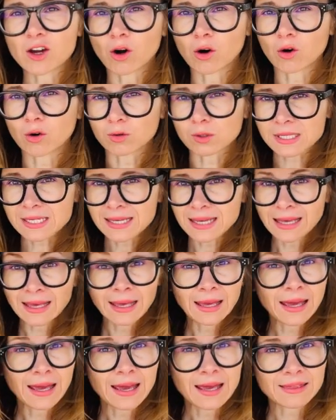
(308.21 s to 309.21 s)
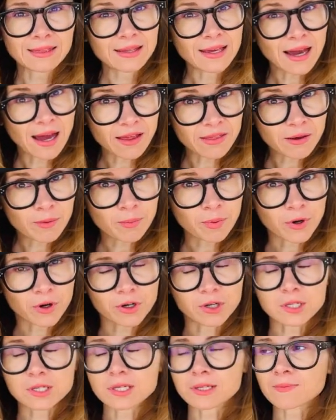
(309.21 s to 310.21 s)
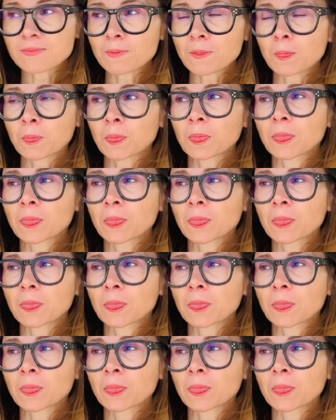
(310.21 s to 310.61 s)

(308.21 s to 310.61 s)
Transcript: goals. And the other person